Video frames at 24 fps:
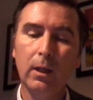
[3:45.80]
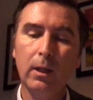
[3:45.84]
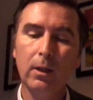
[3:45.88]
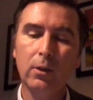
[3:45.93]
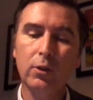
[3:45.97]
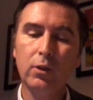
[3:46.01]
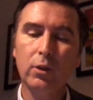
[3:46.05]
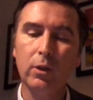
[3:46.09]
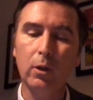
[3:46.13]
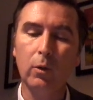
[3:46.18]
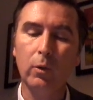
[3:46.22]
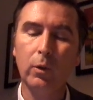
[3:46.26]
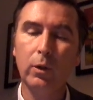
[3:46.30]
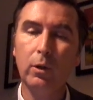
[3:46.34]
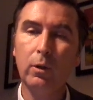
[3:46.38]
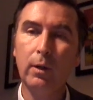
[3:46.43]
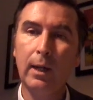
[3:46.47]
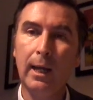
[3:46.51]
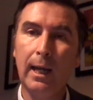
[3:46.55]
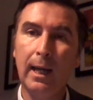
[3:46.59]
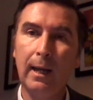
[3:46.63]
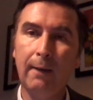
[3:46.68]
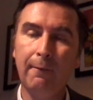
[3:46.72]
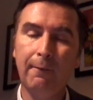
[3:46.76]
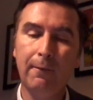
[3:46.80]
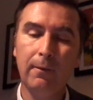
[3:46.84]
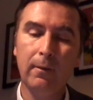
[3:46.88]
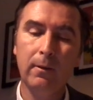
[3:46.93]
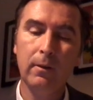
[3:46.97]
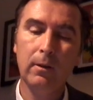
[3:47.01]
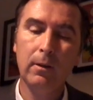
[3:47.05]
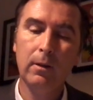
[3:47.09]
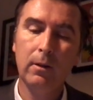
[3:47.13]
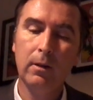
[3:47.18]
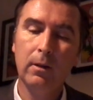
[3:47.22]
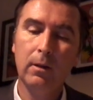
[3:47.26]
So you have
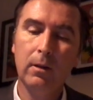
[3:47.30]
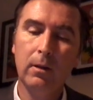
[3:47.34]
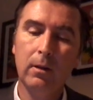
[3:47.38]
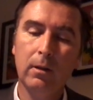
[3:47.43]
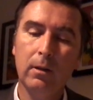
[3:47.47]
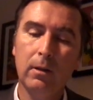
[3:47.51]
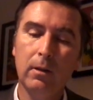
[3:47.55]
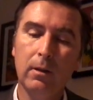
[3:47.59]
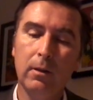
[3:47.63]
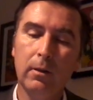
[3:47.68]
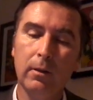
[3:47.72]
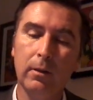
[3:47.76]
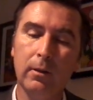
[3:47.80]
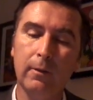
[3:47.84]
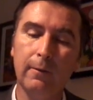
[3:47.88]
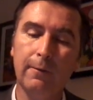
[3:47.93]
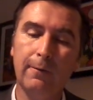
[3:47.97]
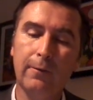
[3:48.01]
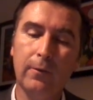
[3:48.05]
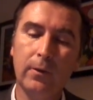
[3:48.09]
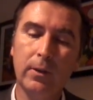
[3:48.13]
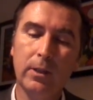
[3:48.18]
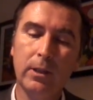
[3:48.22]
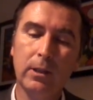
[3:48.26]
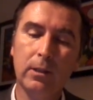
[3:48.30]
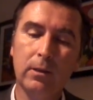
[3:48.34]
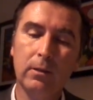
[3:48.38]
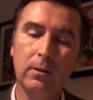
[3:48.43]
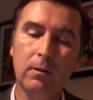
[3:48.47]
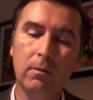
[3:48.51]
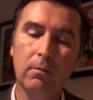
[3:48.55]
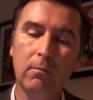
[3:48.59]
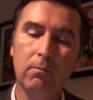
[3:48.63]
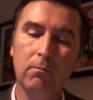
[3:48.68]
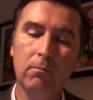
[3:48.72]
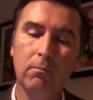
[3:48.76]
the
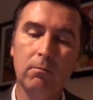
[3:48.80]
first